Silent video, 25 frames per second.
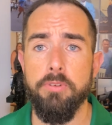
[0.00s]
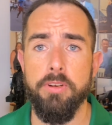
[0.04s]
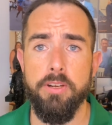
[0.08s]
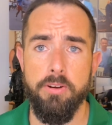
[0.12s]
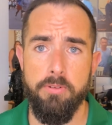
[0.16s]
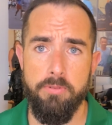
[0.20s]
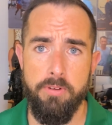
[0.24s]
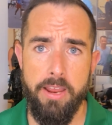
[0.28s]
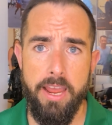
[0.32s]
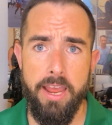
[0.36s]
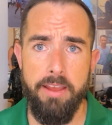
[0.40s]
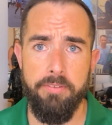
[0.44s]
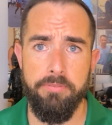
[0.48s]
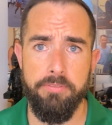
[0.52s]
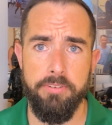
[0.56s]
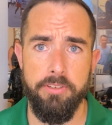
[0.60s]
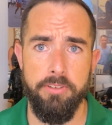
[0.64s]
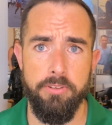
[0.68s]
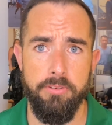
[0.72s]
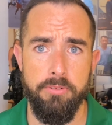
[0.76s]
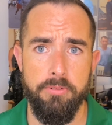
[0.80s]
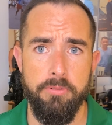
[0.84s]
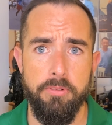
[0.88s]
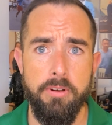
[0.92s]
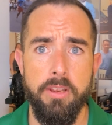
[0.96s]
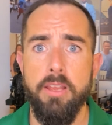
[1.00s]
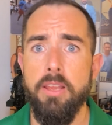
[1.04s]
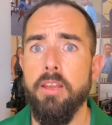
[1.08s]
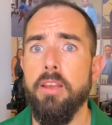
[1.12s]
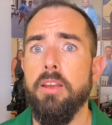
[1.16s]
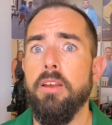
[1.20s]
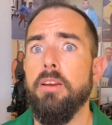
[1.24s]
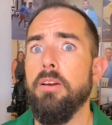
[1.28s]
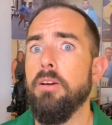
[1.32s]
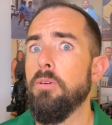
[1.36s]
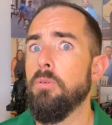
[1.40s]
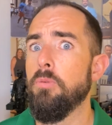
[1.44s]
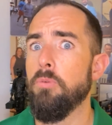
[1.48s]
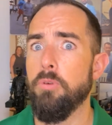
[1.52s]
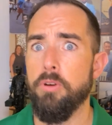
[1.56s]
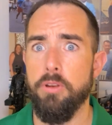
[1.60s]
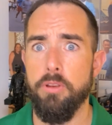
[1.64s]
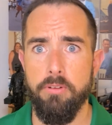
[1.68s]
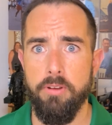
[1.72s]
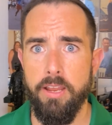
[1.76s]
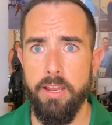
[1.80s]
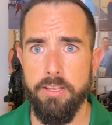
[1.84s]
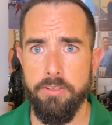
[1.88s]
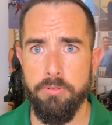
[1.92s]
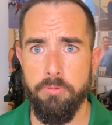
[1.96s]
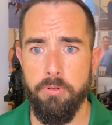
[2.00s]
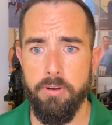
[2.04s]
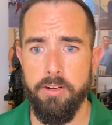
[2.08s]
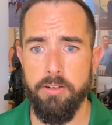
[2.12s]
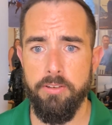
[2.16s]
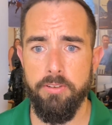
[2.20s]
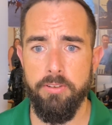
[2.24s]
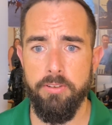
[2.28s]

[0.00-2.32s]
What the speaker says: we don't have to. What do you guys want to